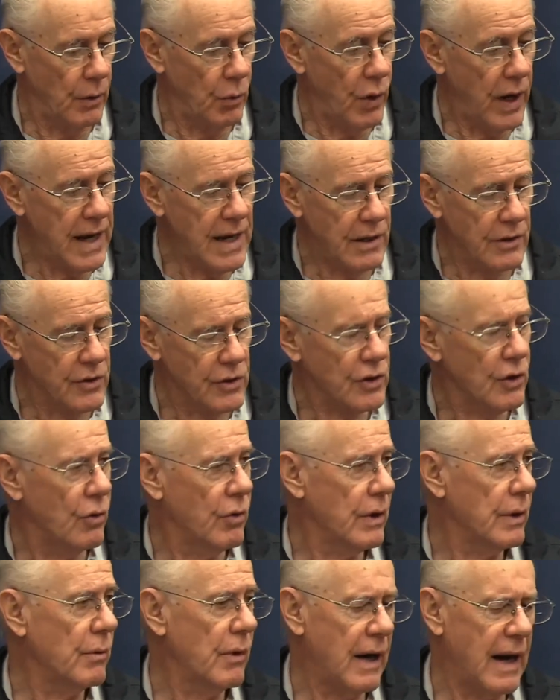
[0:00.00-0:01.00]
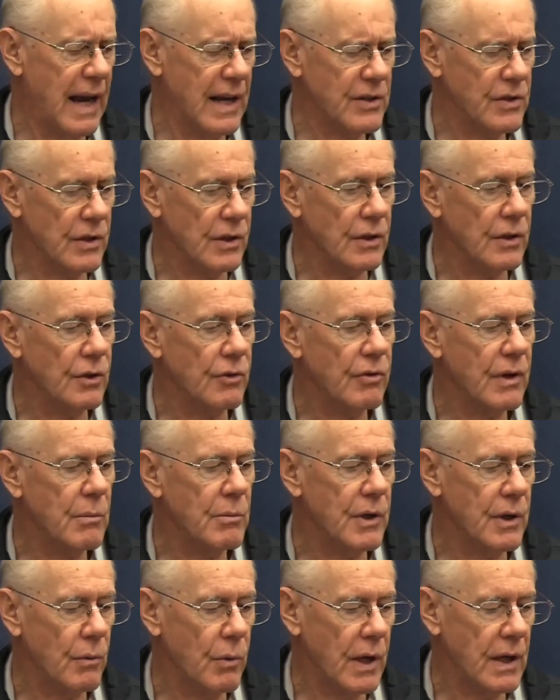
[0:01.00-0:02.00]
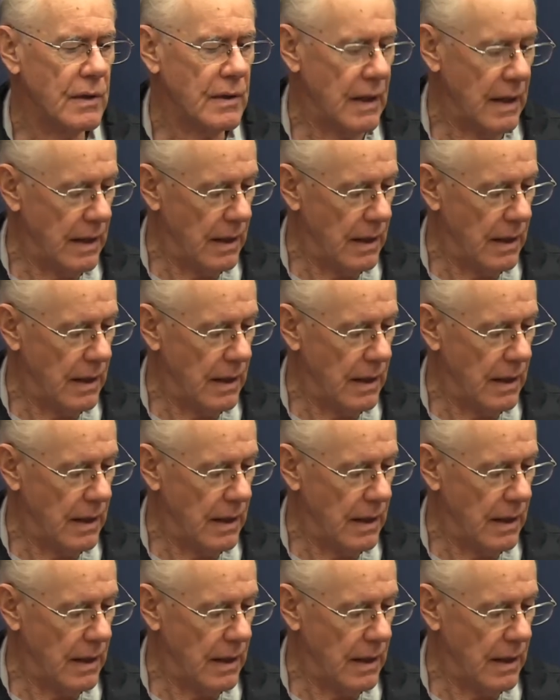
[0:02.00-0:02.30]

way and so on were asked to contribute, weren't they?